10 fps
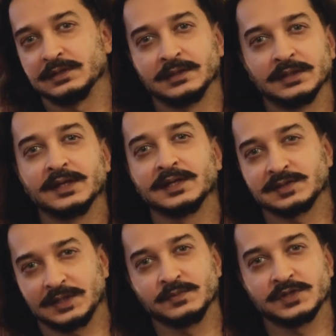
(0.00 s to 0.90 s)
the
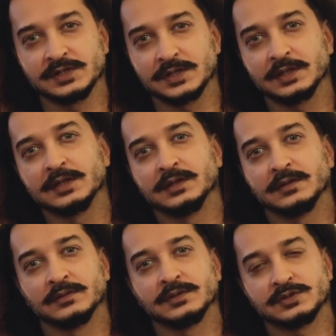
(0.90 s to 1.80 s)
lyrics keep changing.
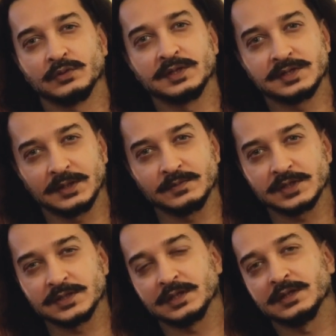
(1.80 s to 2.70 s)
The stories keep
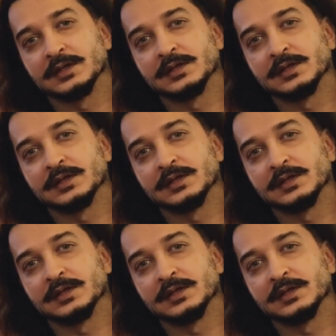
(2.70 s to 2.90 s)
changing.